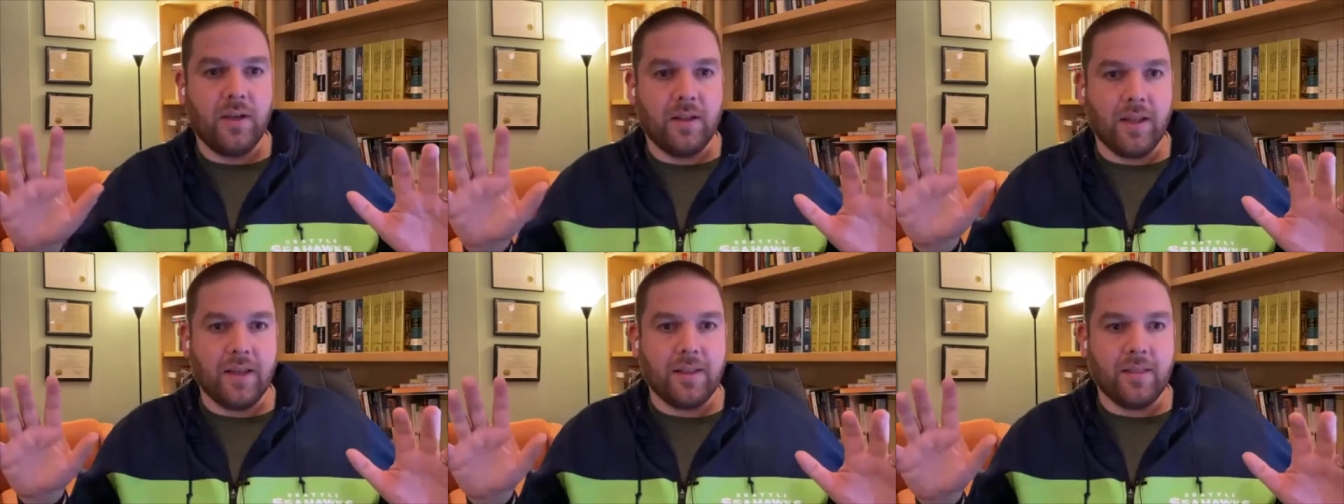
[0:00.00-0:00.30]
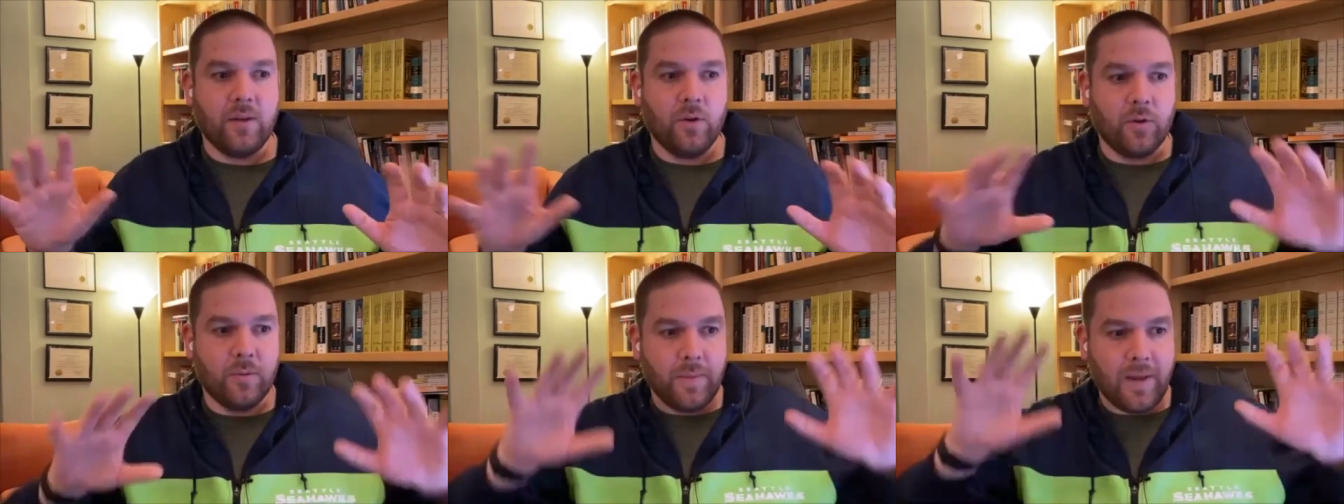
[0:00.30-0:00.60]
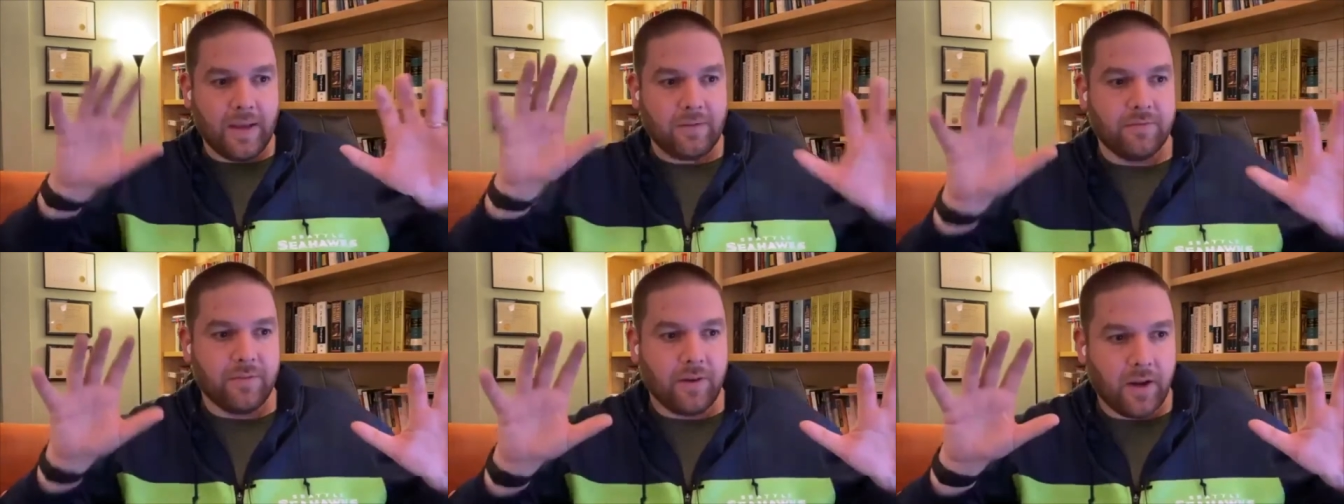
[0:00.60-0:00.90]
like you would
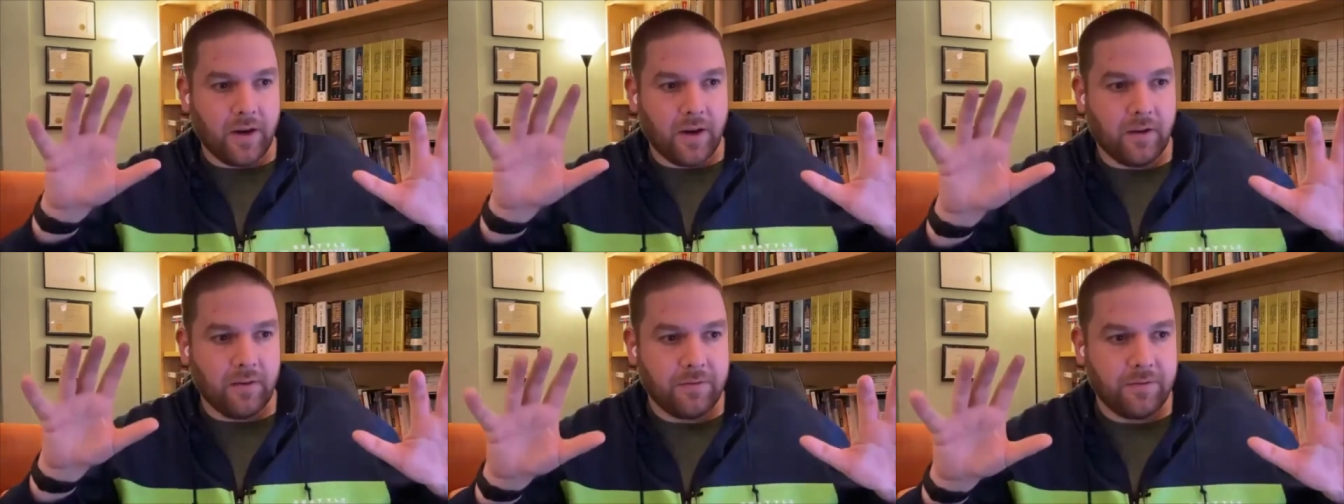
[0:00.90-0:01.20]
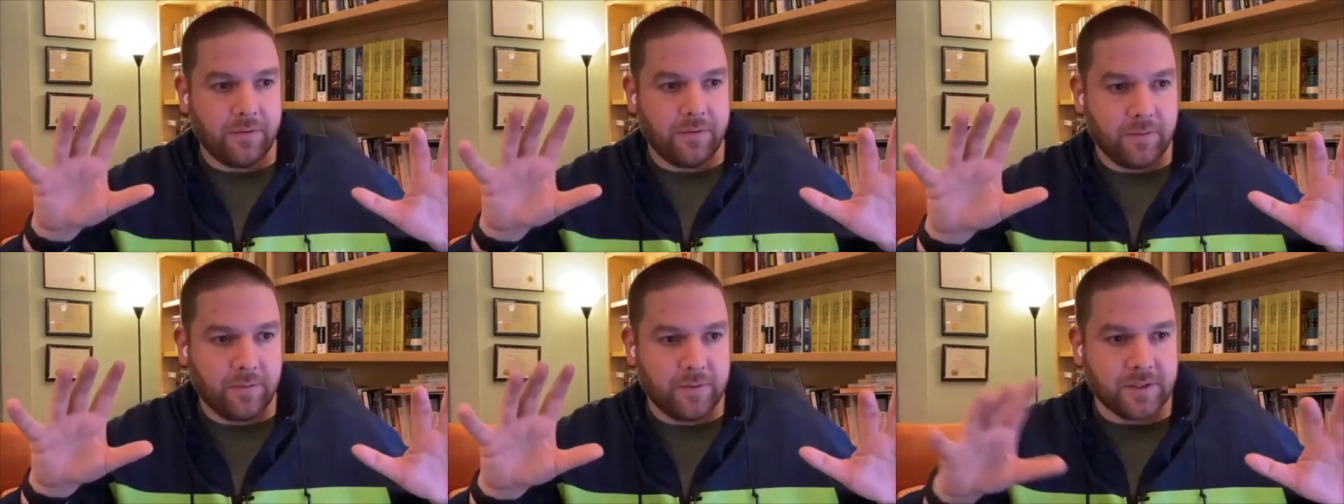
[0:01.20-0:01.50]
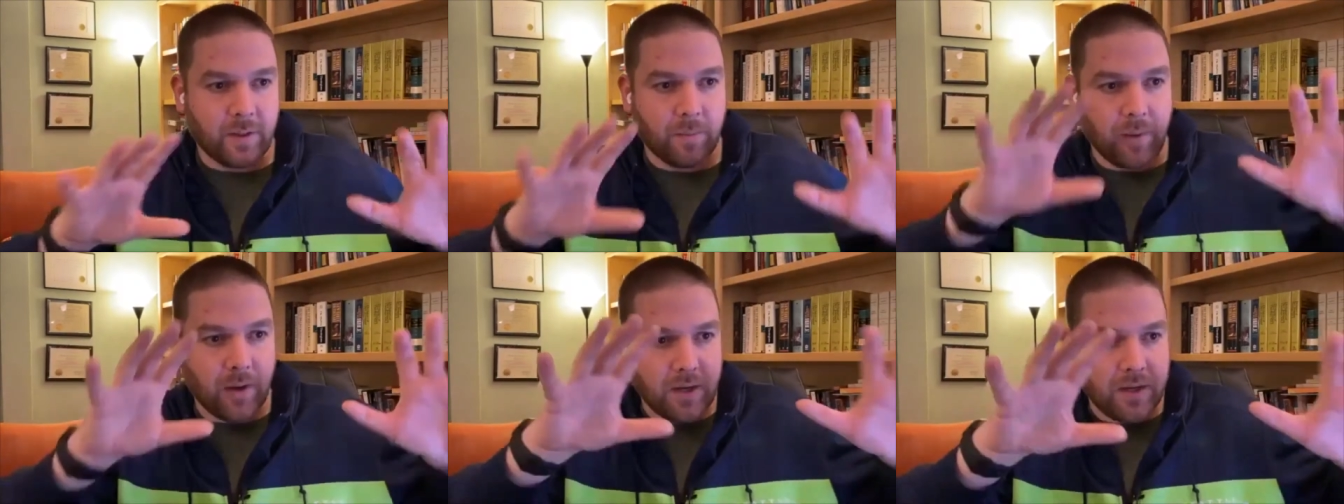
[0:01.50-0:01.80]
make mm-hmm. fun of
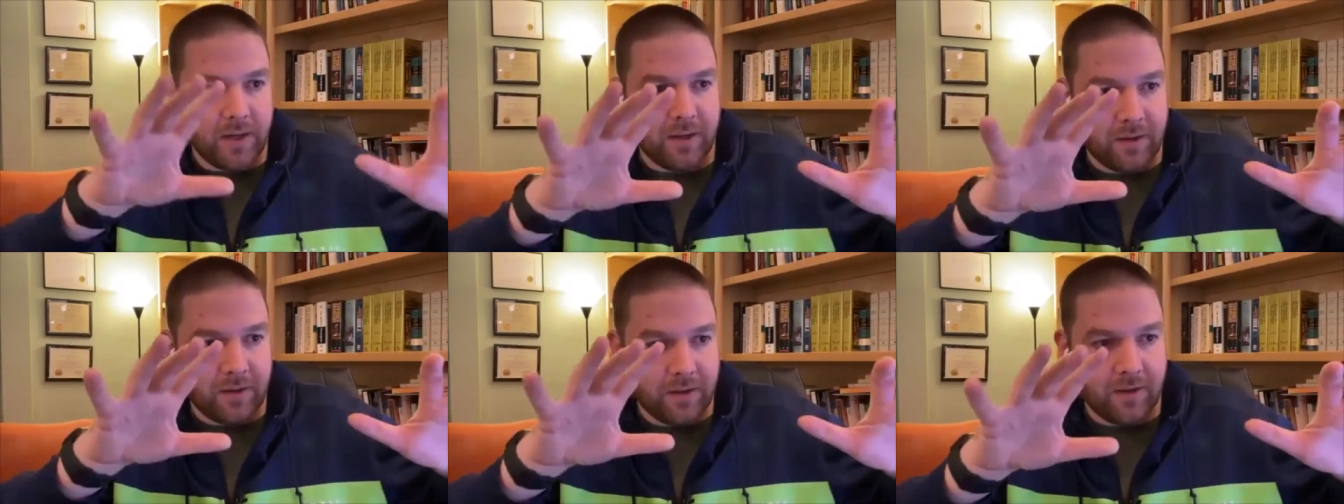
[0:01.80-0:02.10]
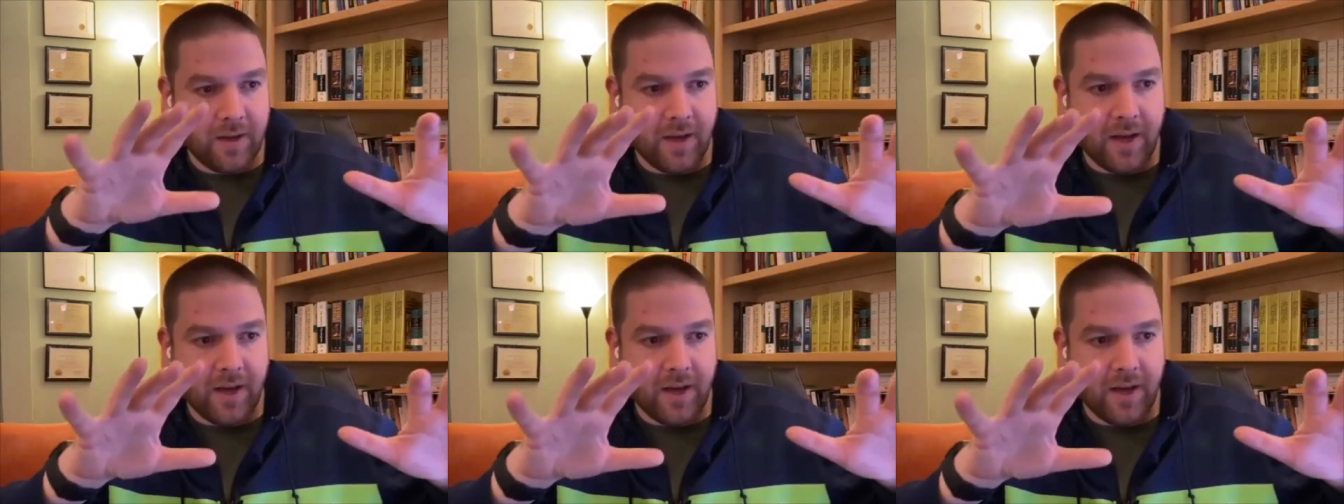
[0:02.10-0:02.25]
somebody.